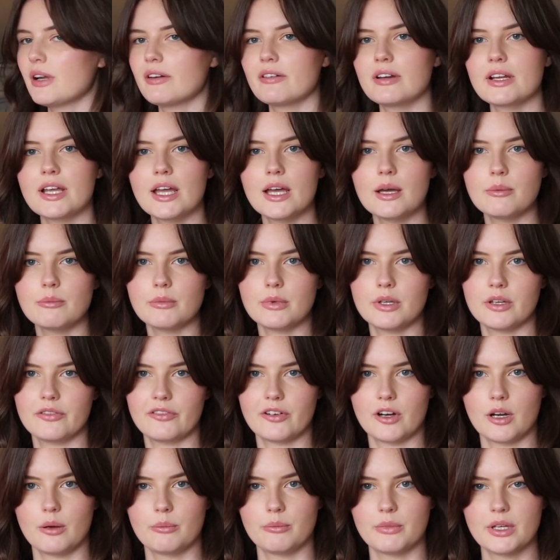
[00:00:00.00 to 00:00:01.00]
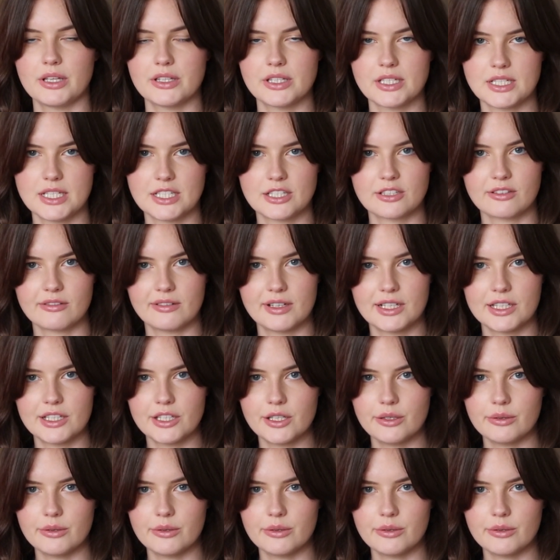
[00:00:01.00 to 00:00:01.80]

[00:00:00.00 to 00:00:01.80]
Miriam from the Discreet